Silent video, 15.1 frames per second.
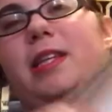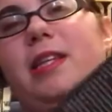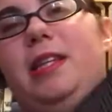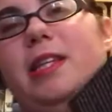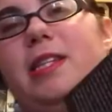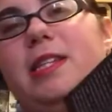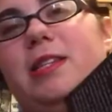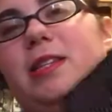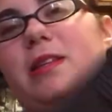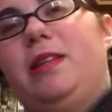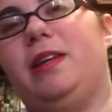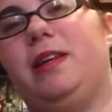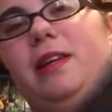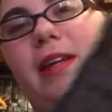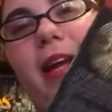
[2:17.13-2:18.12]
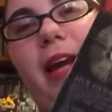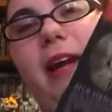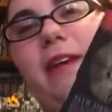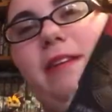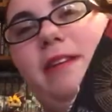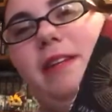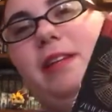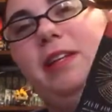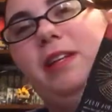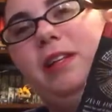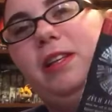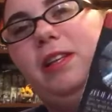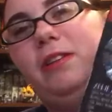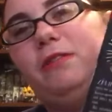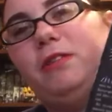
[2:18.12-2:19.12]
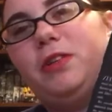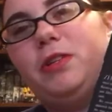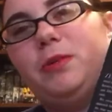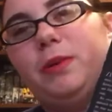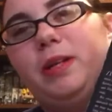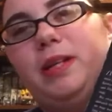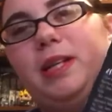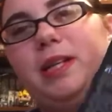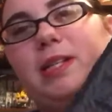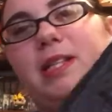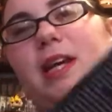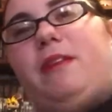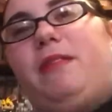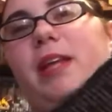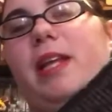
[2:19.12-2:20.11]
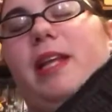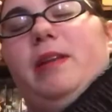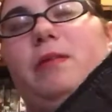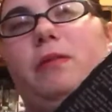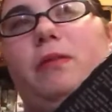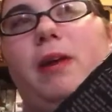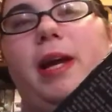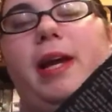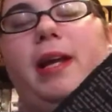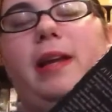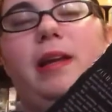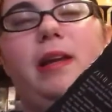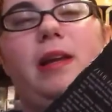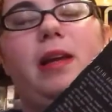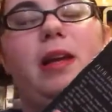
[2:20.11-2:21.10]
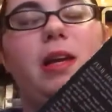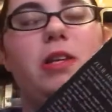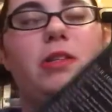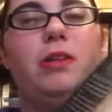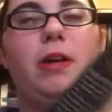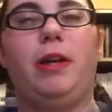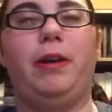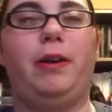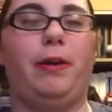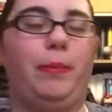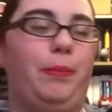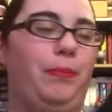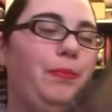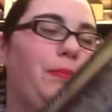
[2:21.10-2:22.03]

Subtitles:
This is, yeah, the first one does have that red, so I don't know.